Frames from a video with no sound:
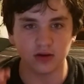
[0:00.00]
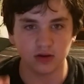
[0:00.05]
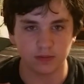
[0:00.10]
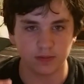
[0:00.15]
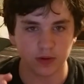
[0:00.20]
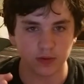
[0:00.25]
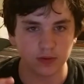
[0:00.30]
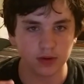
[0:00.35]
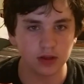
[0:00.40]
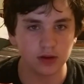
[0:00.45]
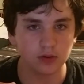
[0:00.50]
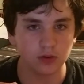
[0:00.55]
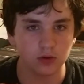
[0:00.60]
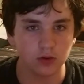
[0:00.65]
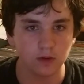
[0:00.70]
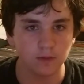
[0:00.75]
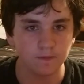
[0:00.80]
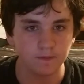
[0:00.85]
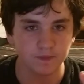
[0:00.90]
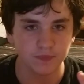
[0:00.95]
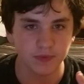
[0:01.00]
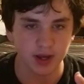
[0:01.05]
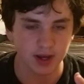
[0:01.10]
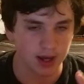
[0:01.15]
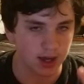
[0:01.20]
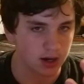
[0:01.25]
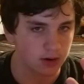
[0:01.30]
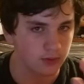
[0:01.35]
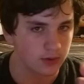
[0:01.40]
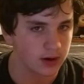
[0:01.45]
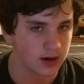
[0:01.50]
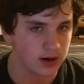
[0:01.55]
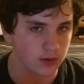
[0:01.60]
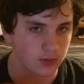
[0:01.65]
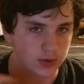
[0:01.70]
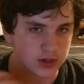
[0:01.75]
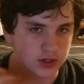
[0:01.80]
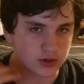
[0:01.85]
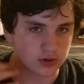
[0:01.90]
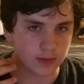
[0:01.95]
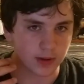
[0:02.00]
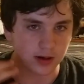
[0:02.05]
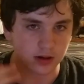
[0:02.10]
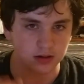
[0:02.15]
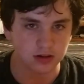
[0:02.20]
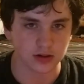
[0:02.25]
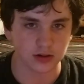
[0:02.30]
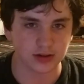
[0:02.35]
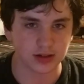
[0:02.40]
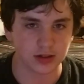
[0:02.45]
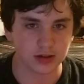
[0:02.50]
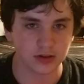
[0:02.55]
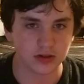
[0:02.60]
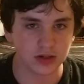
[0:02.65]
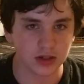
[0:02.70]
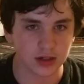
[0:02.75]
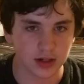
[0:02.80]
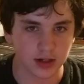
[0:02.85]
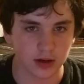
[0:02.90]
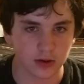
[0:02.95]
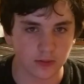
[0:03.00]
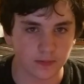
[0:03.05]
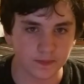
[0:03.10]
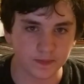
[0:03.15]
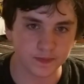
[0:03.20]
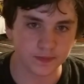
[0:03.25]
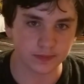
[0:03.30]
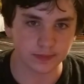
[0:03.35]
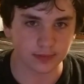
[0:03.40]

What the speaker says: It would be really cool. I kind of want an original monster, too, you know?